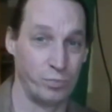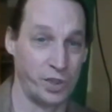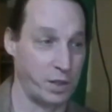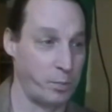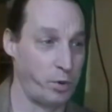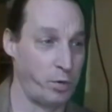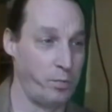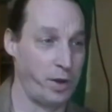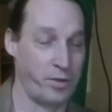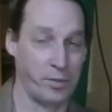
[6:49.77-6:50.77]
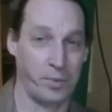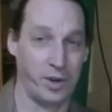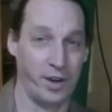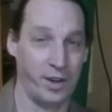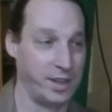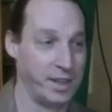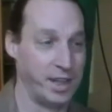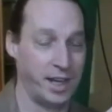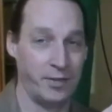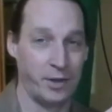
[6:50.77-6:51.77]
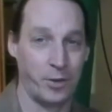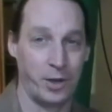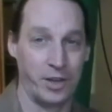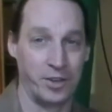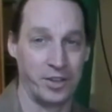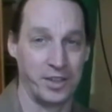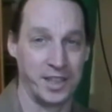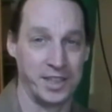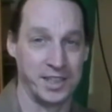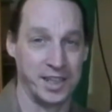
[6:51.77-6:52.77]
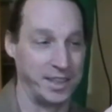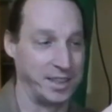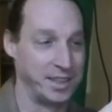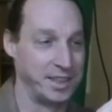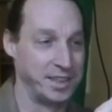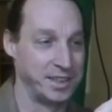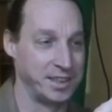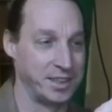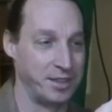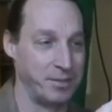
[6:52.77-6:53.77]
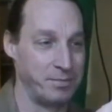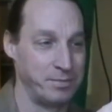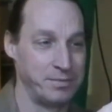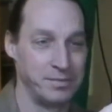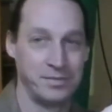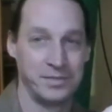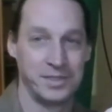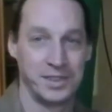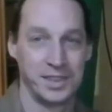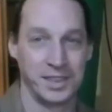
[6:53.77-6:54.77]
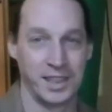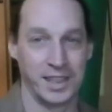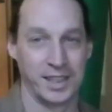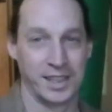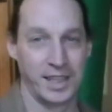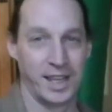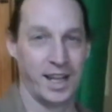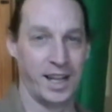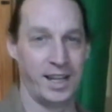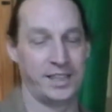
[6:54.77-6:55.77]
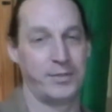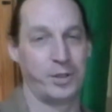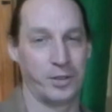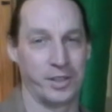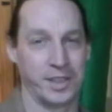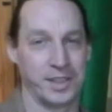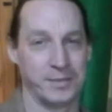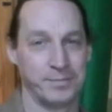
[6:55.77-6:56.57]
I'm going to pull them both apart and have a quick look on the inside. So yeah, let's have a look at these.